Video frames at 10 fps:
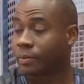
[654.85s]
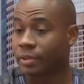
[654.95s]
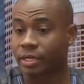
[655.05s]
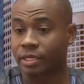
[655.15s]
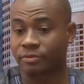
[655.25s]

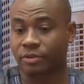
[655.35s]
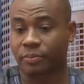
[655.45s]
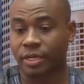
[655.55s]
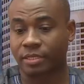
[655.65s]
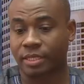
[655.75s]
Because if the
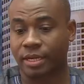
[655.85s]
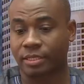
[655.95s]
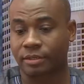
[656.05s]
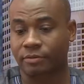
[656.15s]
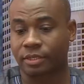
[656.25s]
patient has,
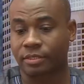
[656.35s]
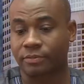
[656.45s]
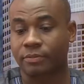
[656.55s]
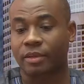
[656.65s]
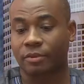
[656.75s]
if,
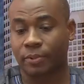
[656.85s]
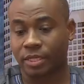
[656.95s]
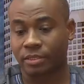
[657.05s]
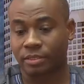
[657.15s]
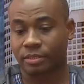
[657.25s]
because if the
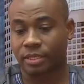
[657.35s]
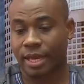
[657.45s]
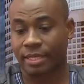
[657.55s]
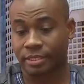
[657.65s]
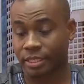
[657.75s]
patient
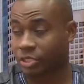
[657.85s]
has an